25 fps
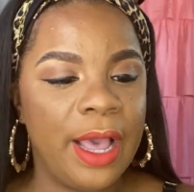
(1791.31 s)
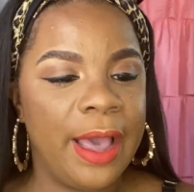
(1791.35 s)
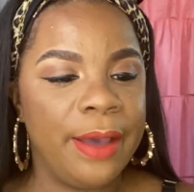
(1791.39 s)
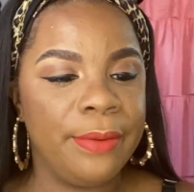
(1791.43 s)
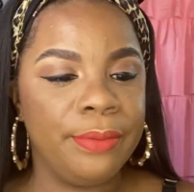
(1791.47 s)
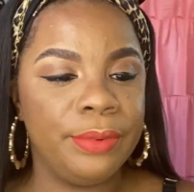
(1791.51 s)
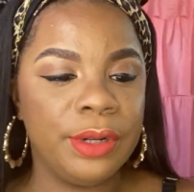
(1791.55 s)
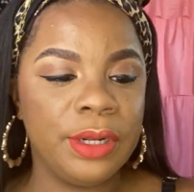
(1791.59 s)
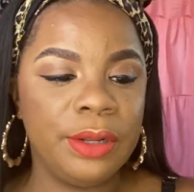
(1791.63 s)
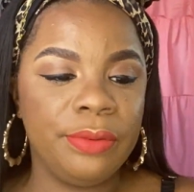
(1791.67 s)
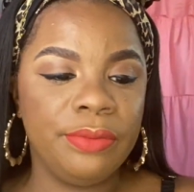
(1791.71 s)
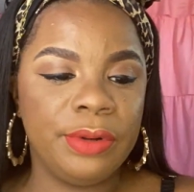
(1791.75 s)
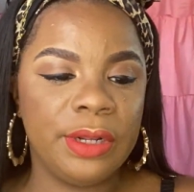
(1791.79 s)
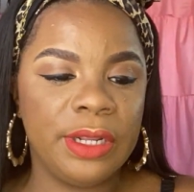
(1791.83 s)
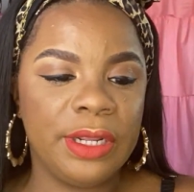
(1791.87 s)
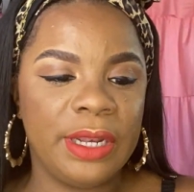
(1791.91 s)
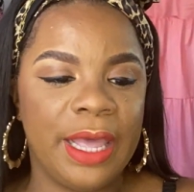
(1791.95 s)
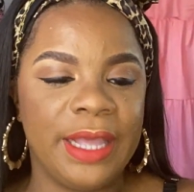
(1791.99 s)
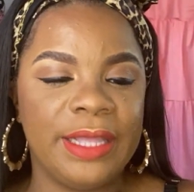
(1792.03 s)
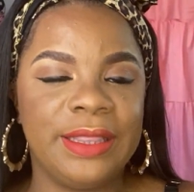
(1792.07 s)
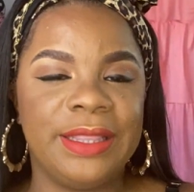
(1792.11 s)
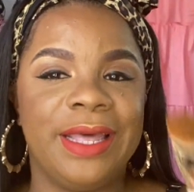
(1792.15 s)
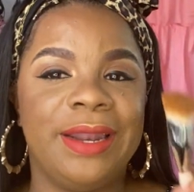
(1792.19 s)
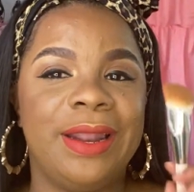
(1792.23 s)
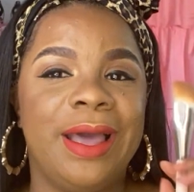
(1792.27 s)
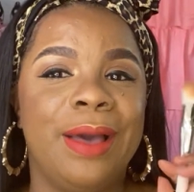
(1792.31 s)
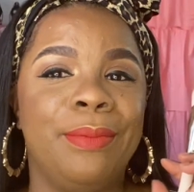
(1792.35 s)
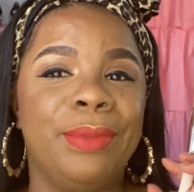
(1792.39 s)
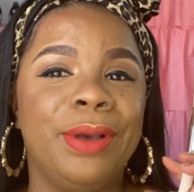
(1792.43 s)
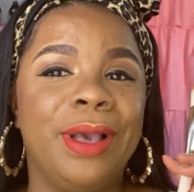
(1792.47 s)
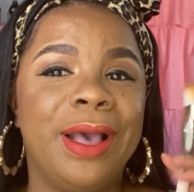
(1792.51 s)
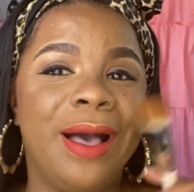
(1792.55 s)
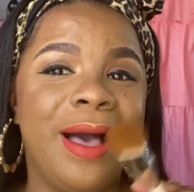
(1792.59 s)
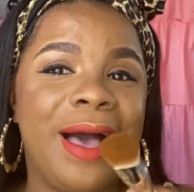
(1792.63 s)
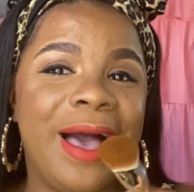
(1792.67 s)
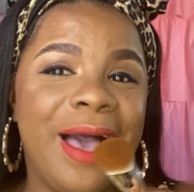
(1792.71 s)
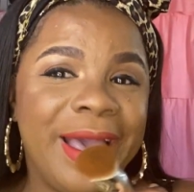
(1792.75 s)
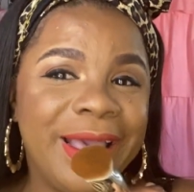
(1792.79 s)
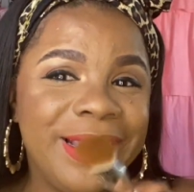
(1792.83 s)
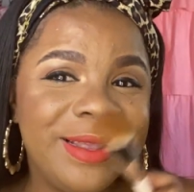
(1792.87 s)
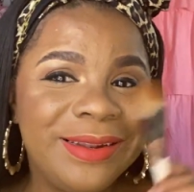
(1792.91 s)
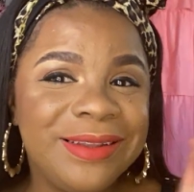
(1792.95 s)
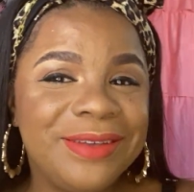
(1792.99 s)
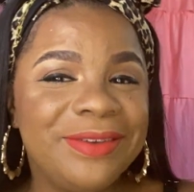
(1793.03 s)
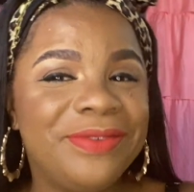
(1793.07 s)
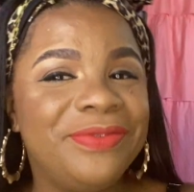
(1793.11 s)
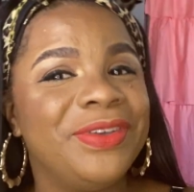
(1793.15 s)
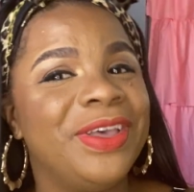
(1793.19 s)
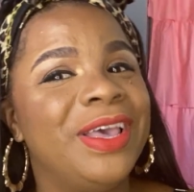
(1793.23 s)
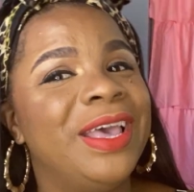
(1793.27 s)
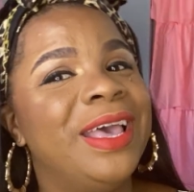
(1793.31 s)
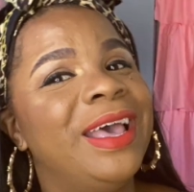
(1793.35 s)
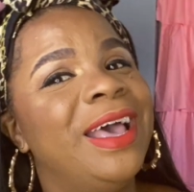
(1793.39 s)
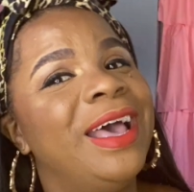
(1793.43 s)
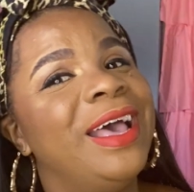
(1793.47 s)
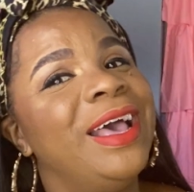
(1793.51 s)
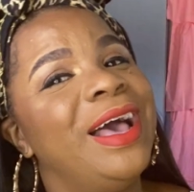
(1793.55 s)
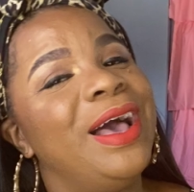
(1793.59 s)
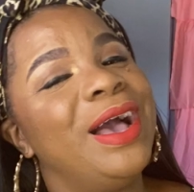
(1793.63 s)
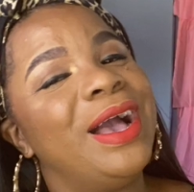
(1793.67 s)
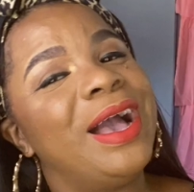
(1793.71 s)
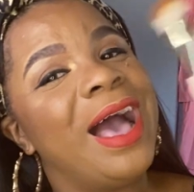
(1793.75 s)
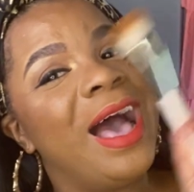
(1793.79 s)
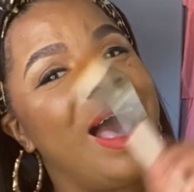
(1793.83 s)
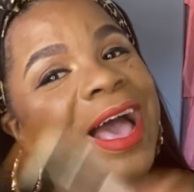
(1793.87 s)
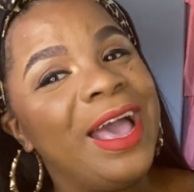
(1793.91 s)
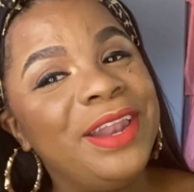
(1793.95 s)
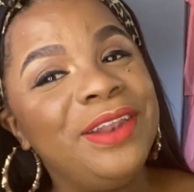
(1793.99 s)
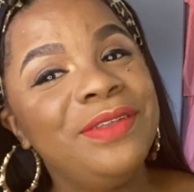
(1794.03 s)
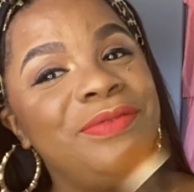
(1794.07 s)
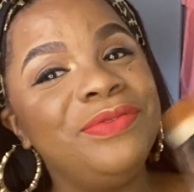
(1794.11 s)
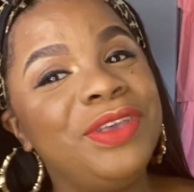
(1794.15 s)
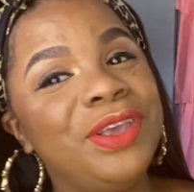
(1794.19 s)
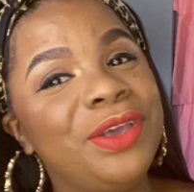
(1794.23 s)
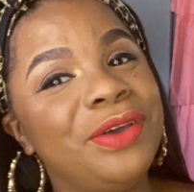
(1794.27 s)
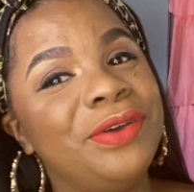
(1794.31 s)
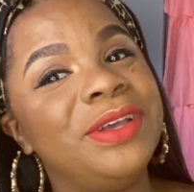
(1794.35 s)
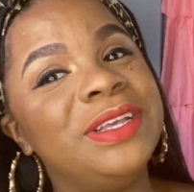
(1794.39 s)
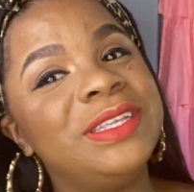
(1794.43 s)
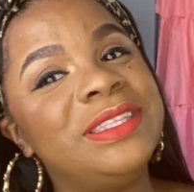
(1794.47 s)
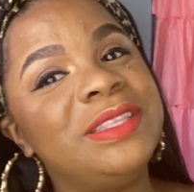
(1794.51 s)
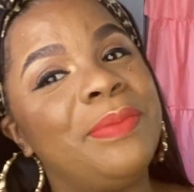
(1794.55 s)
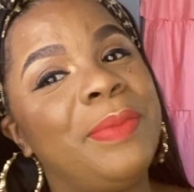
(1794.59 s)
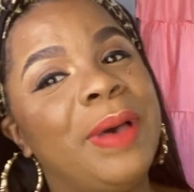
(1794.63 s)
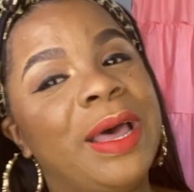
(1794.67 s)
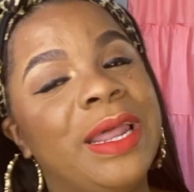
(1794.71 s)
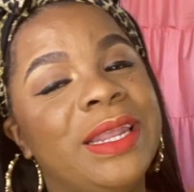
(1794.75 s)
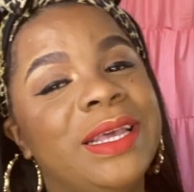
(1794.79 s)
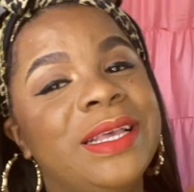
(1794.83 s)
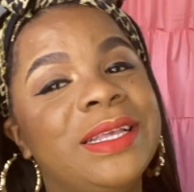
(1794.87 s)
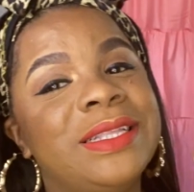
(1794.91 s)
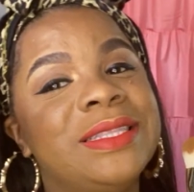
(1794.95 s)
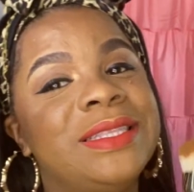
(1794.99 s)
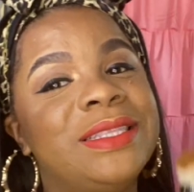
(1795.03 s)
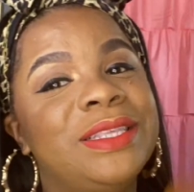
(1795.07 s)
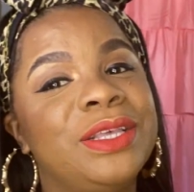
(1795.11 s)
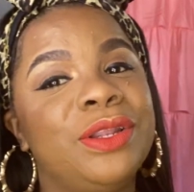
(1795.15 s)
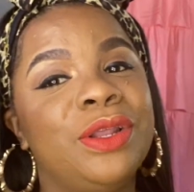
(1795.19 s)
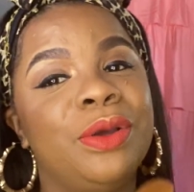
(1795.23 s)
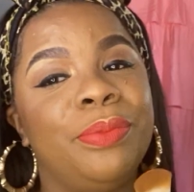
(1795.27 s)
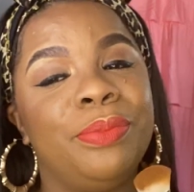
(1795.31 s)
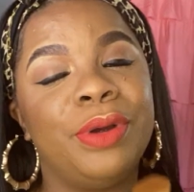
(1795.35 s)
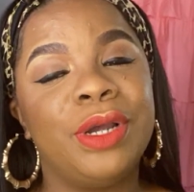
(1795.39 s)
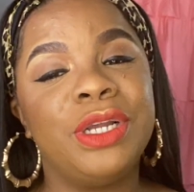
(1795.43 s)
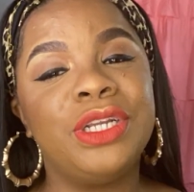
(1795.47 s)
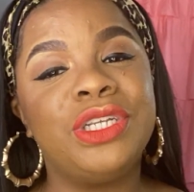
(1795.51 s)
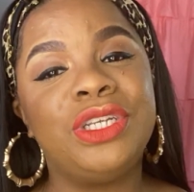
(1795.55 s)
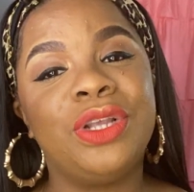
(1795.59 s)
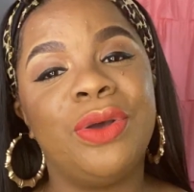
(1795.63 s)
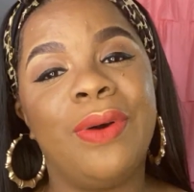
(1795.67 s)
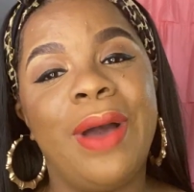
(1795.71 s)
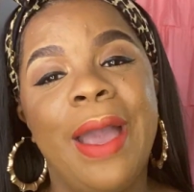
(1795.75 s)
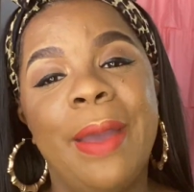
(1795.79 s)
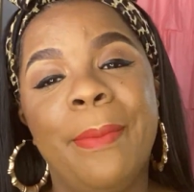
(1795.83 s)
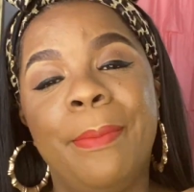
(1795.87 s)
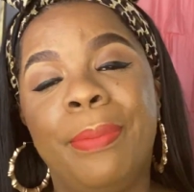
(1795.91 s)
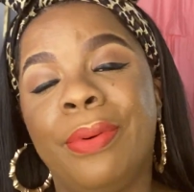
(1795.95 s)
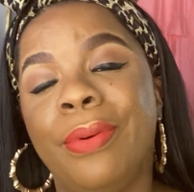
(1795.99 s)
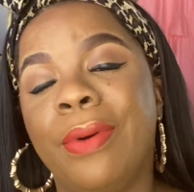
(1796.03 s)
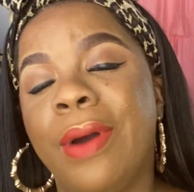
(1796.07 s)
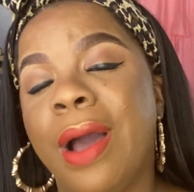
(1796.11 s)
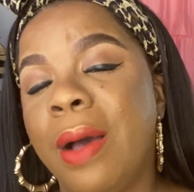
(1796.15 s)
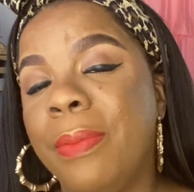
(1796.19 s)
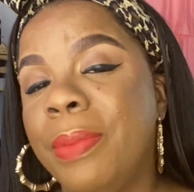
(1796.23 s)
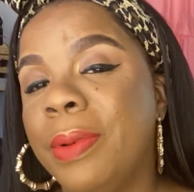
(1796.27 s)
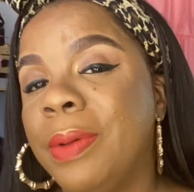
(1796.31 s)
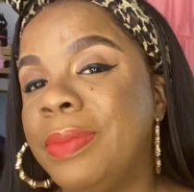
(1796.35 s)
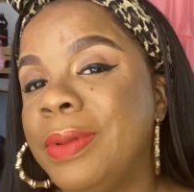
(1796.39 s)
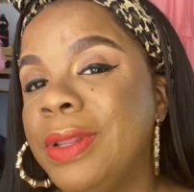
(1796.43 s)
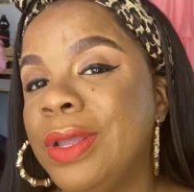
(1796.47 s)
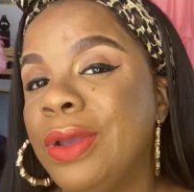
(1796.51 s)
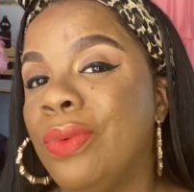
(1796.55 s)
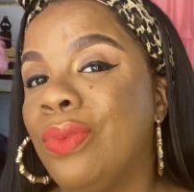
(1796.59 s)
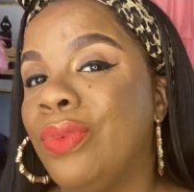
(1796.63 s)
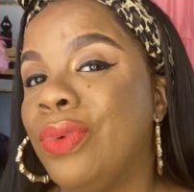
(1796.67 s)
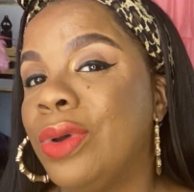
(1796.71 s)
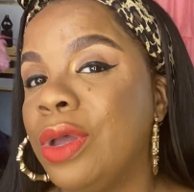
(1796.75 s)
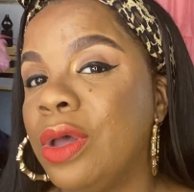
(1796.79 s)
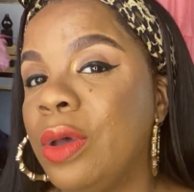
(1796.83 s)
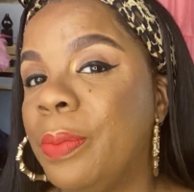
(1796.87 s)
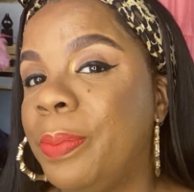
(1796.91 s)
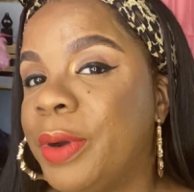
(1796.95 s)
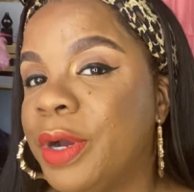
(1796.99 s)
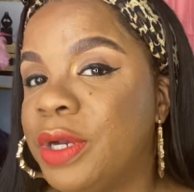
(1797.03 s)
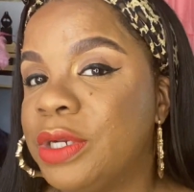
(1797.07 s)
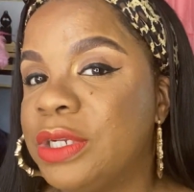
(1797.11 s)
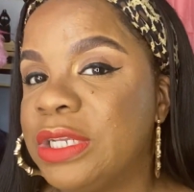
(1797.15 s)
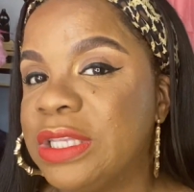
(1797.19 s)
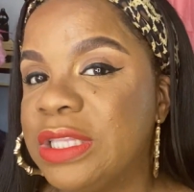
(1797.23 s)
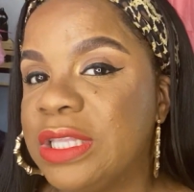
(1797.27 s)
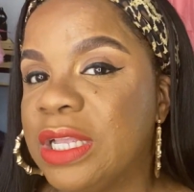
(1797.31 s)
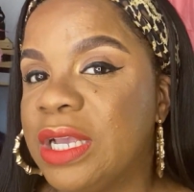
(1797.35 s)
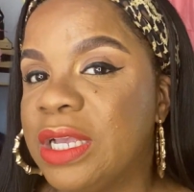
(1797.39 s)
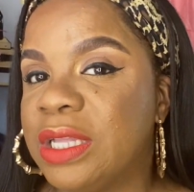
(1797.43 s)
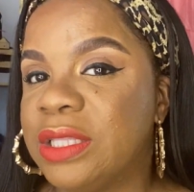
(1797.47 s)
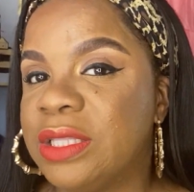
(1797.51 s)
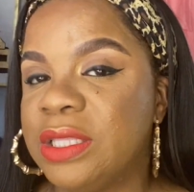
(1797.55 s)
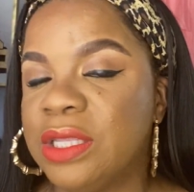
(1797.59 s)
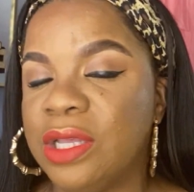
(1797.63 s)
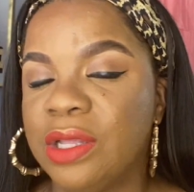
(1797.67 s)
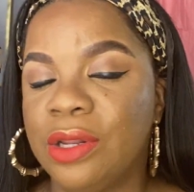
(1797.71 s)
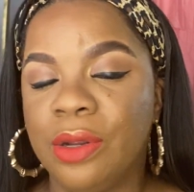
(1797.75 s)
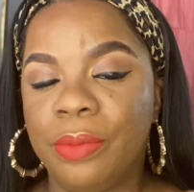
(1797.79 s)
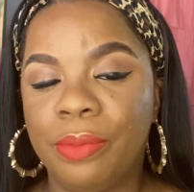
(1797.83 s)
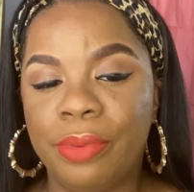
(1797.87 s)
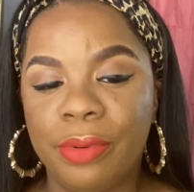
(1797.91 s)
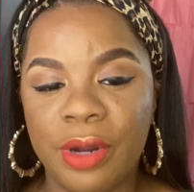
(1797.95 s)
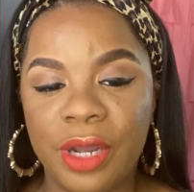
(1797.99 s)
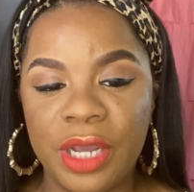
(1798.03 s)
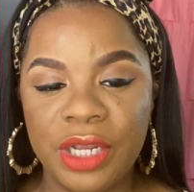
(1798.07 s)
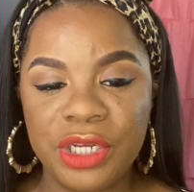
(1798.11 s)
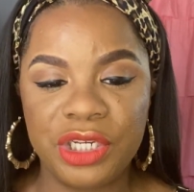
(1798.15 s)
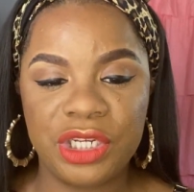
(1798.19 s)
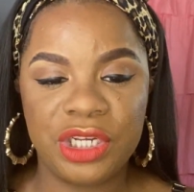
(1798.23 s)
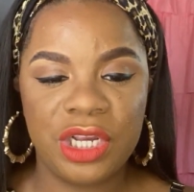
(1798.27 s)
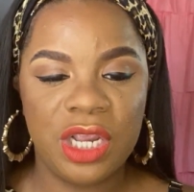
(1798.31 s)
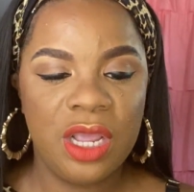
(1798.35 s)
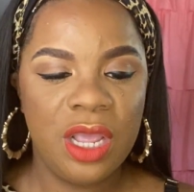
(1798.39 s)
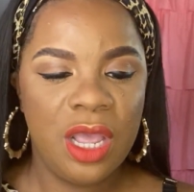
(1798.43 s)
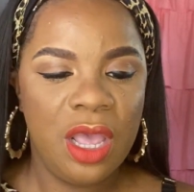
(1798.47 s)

I really like that. I'm kind of curious about the concealer brush, so I probably will purchase a concealer brush.